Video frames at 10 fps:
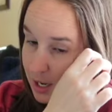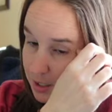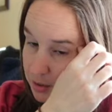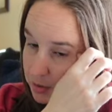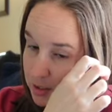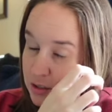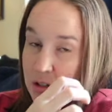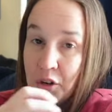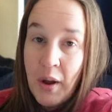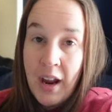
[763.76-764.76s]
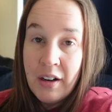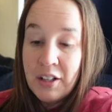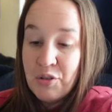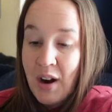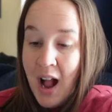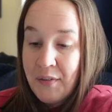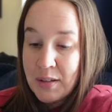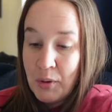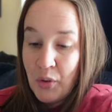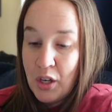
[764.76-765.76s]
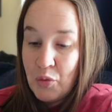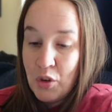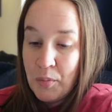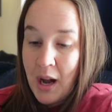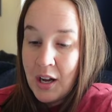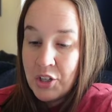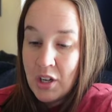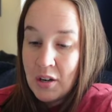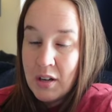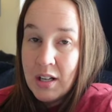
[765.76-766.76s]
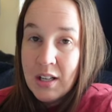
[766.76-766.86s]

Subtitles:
I sold this new Erin Crafts merino wool poncho.